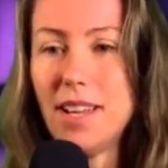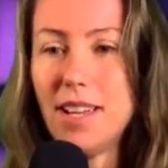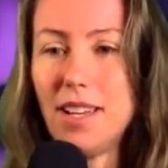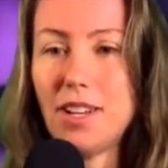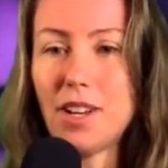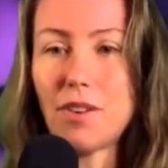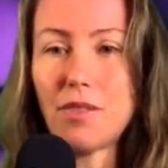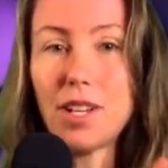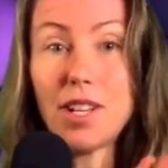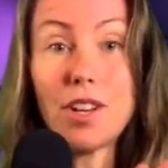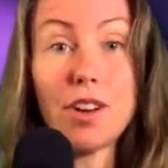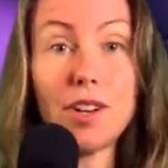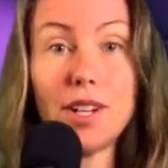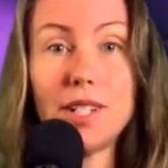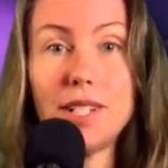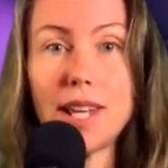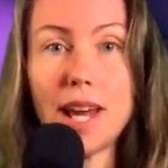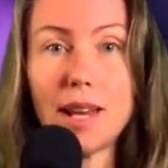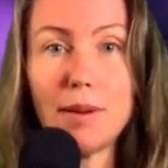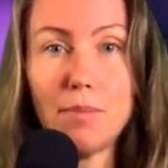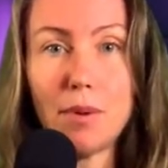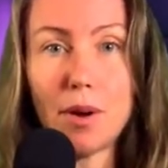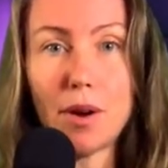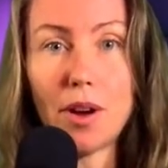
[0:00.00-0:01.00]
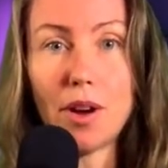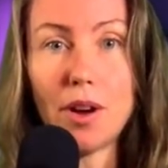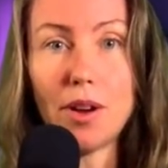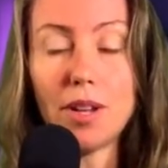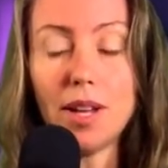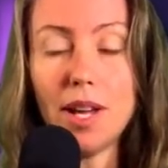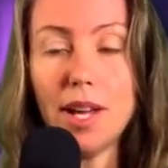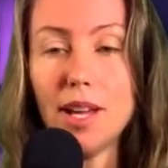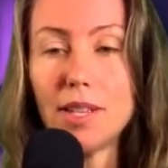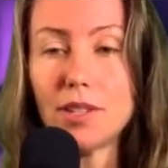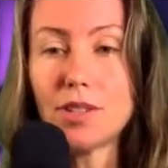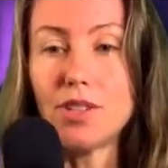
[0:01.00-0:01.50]
You don't want to go to dead
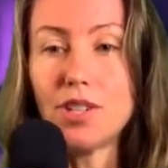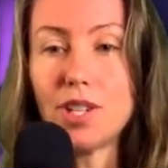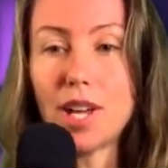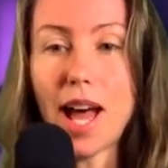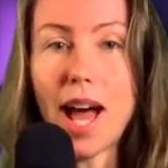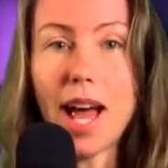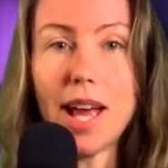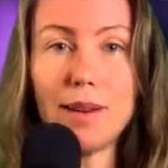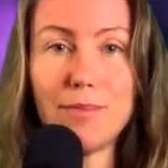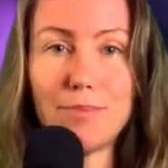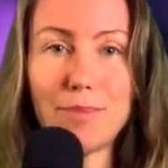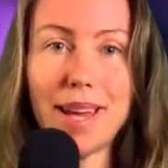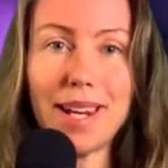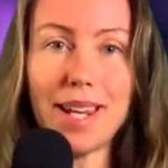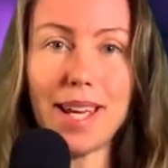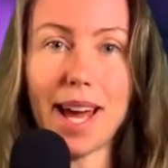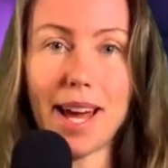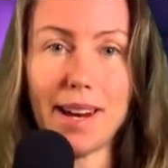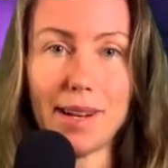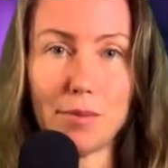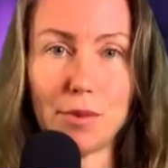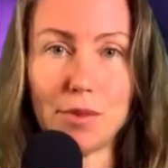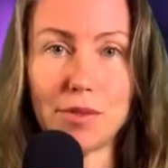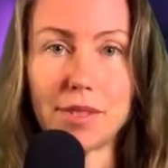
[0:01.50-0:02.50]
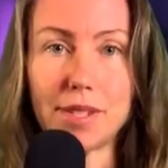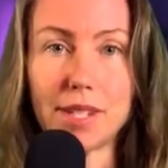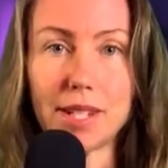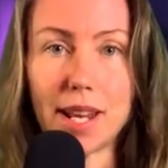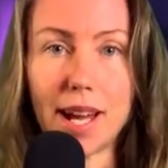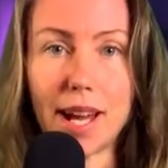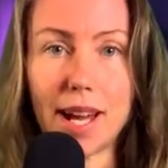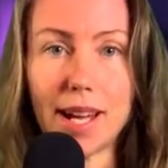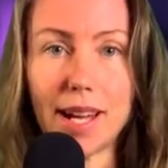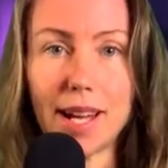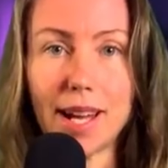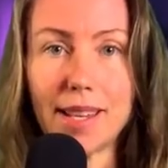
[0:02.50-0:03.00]
bird. So she ate many animals
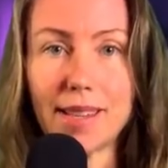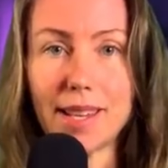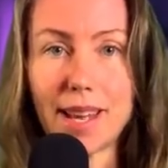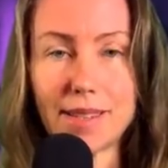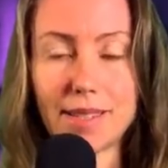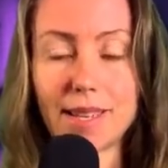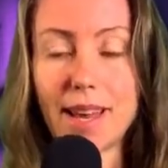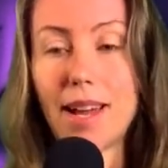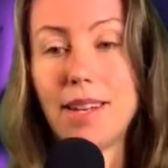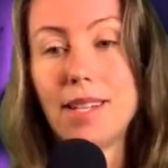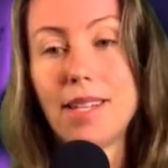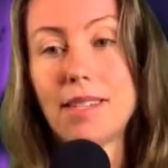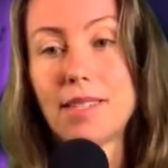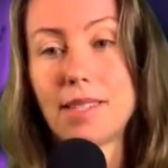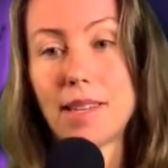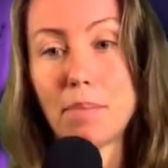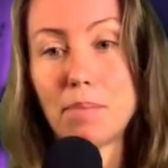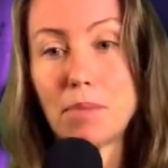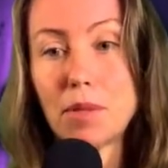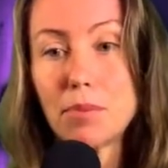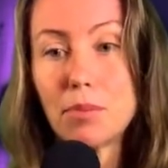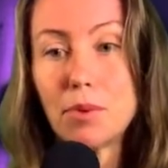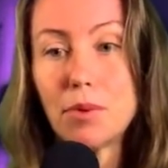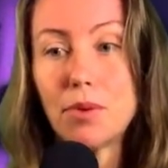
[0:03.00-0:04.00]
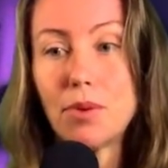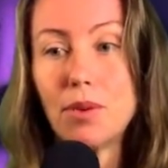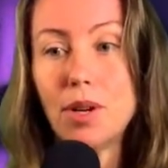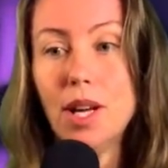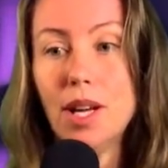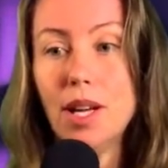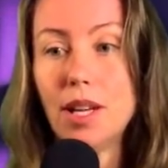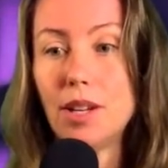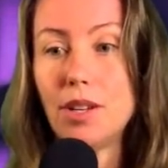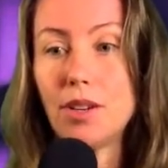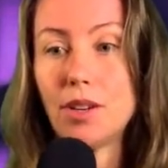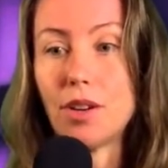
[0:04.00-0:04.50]
today, and that's unacceptable.
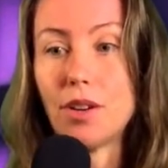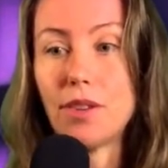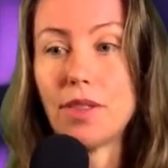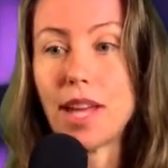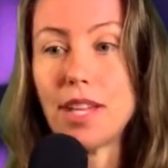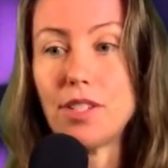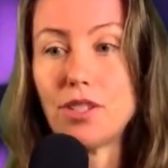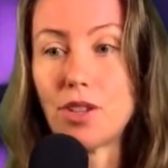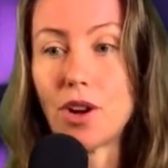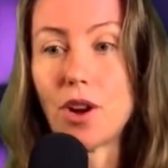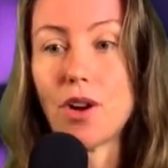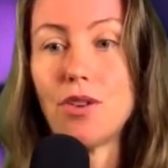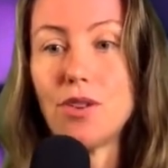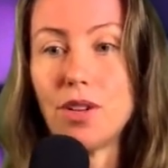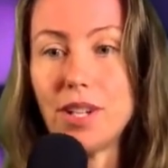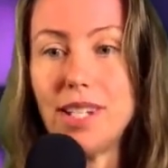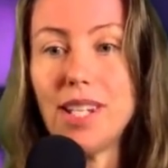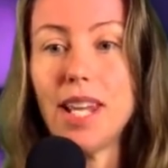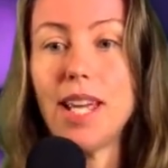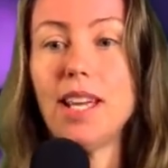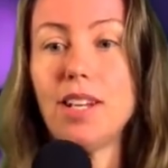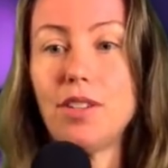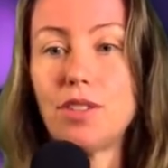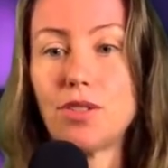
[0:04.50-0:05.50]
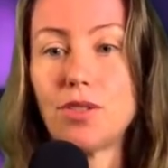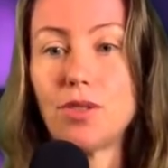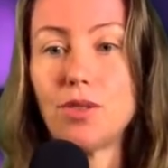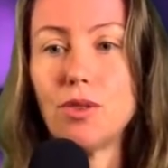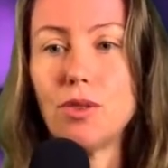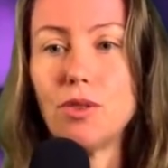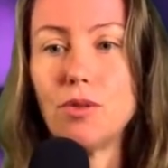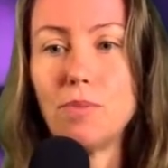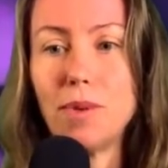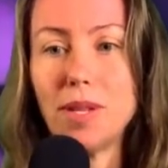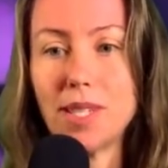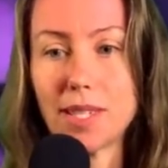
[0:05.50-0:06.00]
You know, they don't need
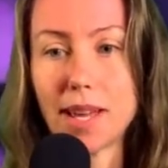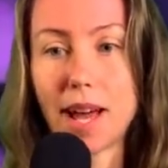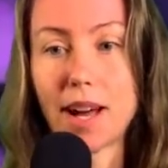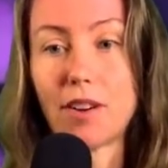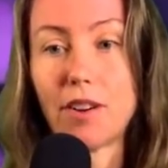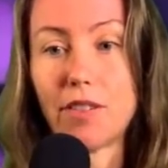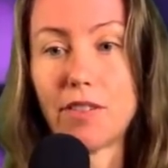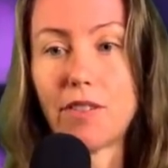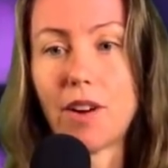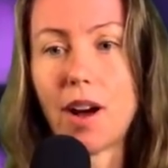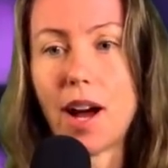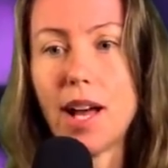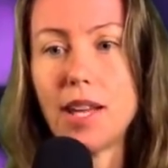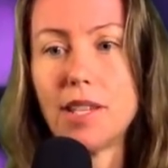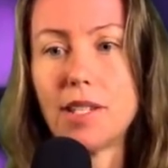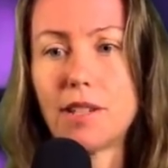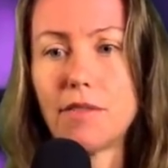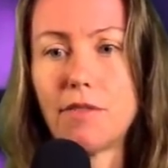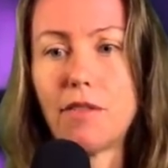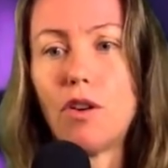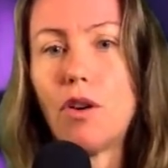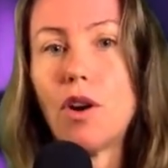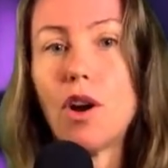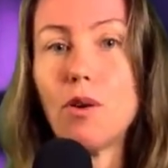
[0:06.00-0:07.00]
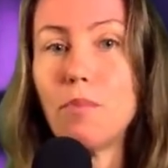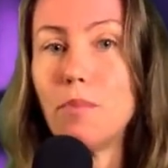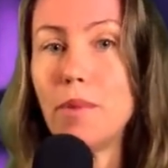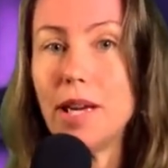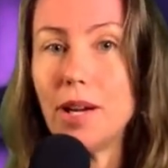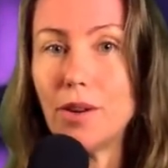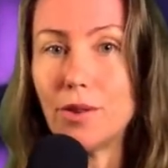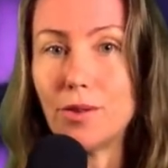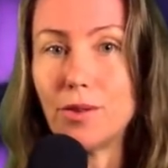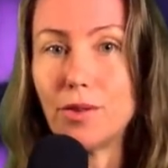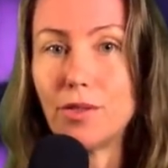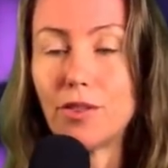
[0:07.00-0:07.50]
to be sacrificed for her
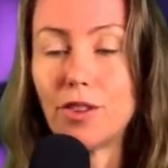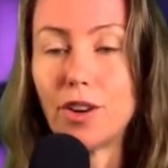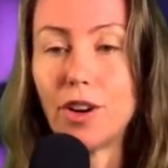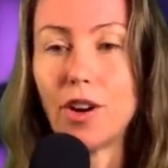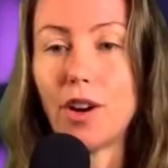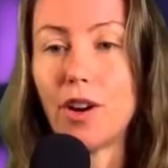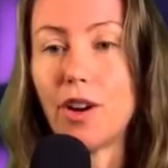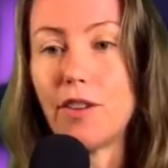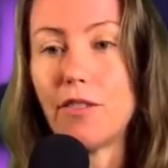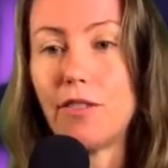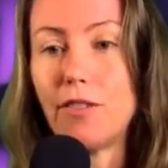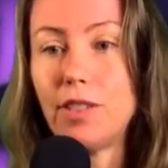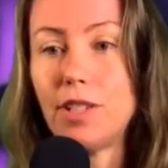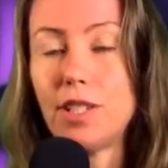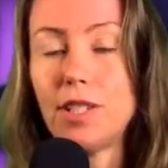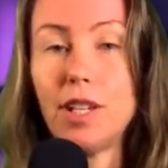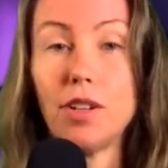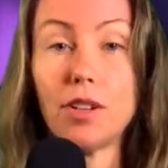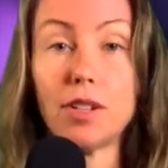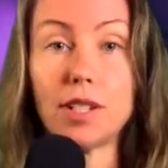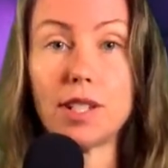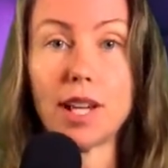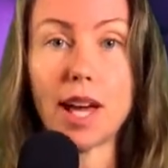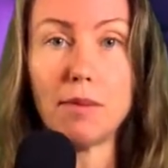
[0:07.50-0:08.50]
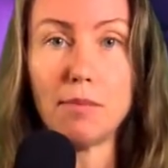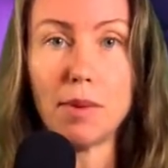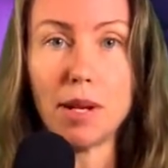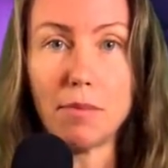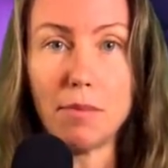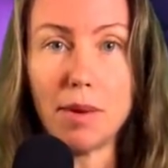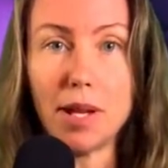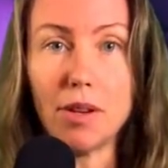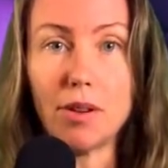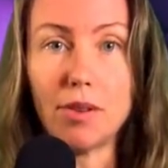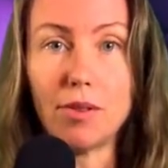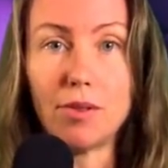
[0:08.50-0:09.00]
meal, for her,
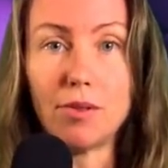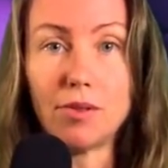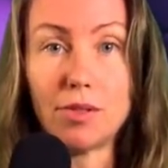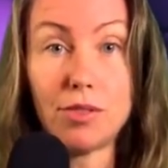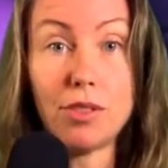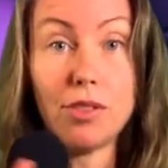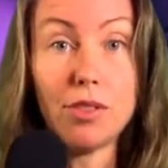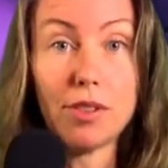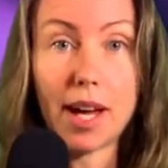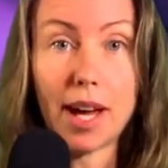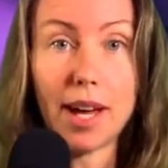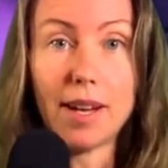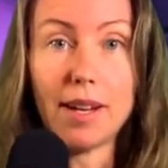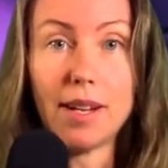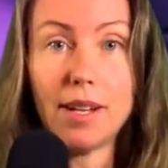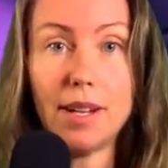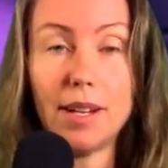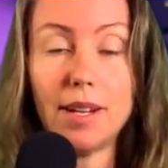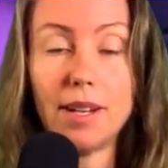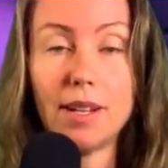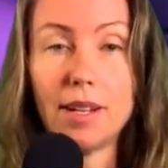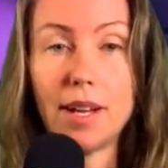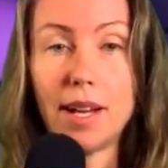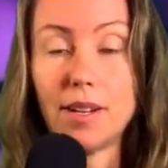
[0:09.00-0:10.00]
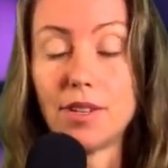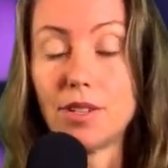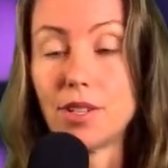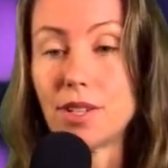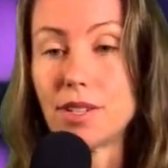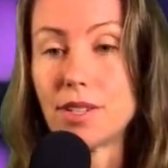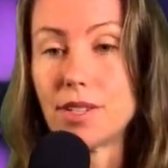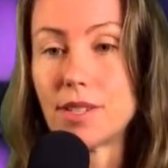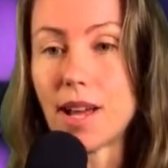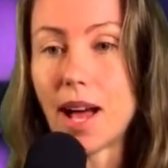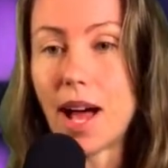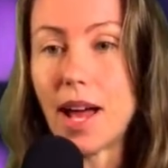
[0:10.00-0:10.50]
10-minute meal, do they? It's
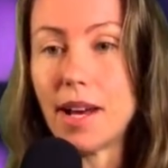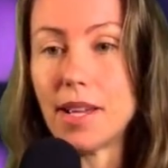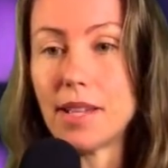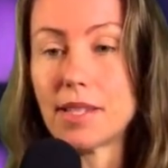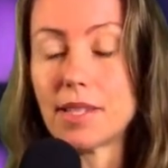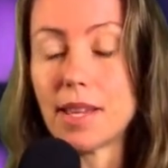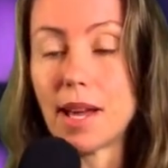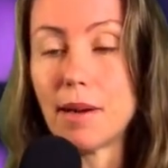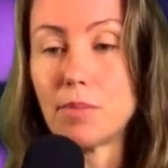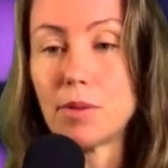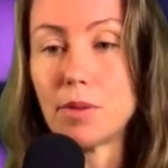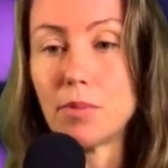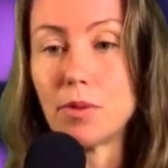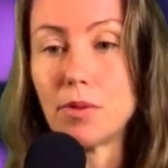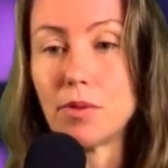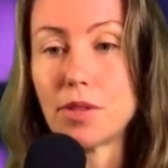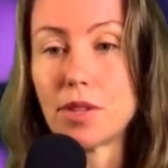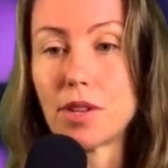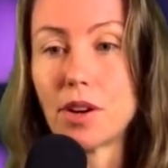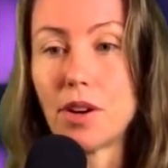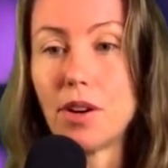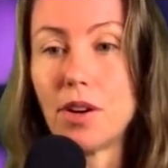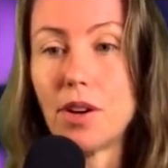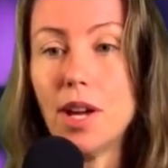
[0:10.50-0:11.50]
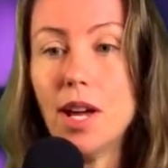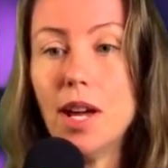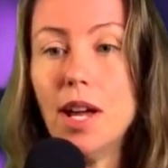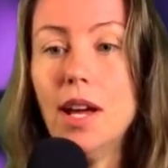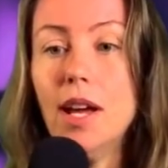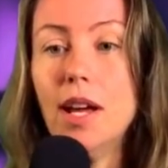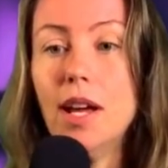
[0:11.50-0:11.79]
just unacceptable. So